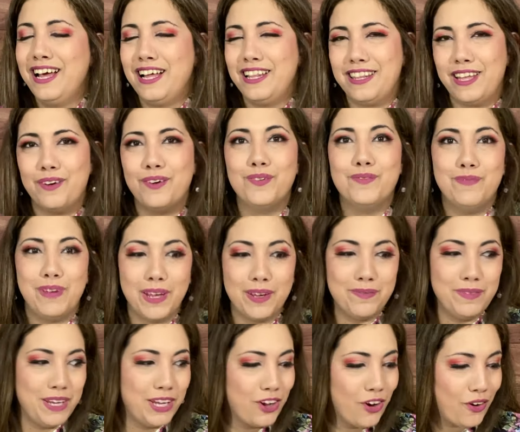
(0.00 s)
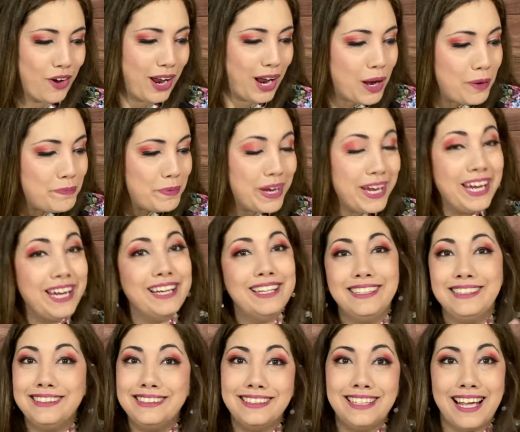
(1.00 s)
that will make me go up
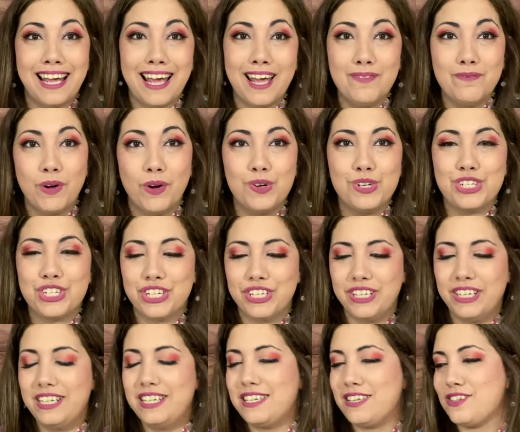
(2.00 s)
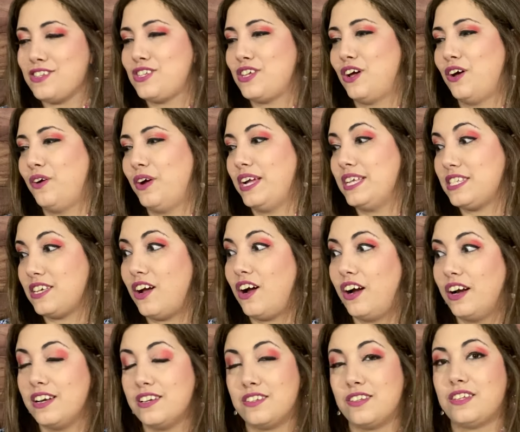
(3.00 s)
in emotions. So it's
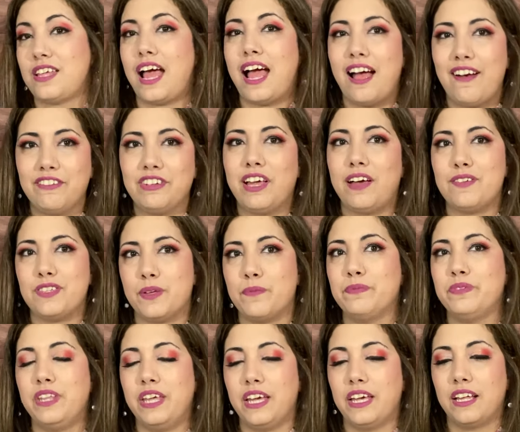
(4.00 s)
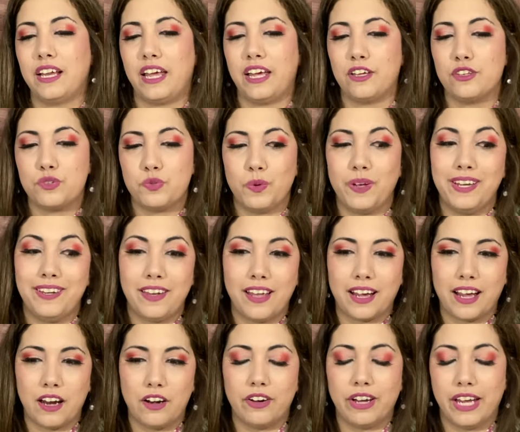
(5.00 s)
hard. So I have to have something like sweet that
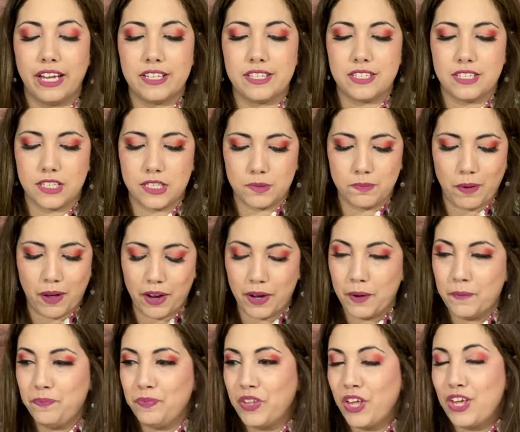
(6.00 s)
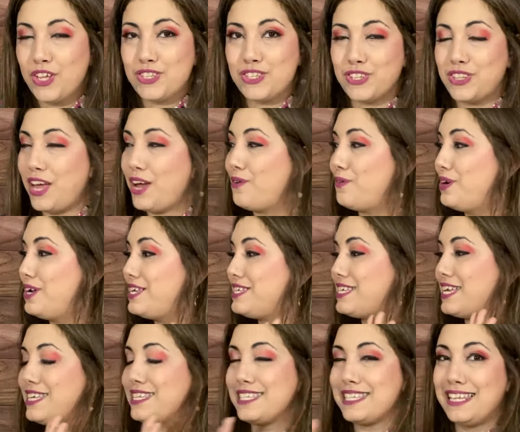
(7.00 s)
kind of hits the spot. So that was
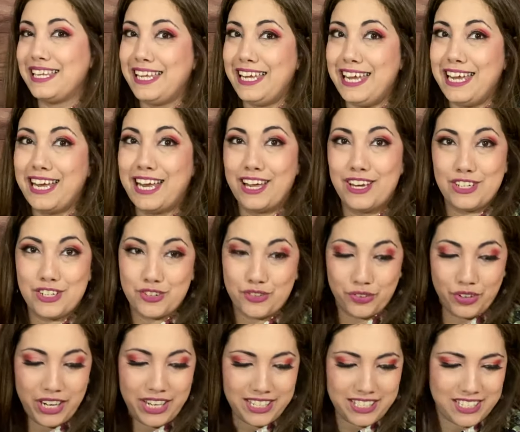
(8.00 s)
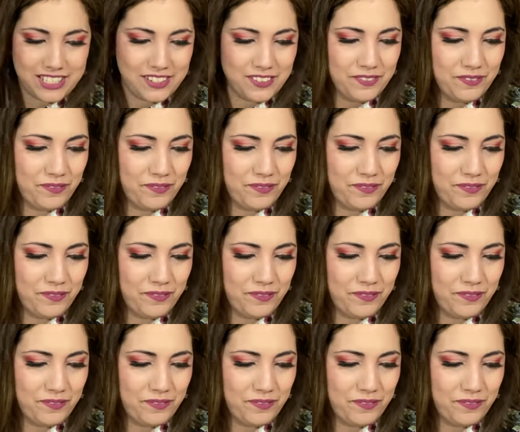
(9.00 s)
sleek treat.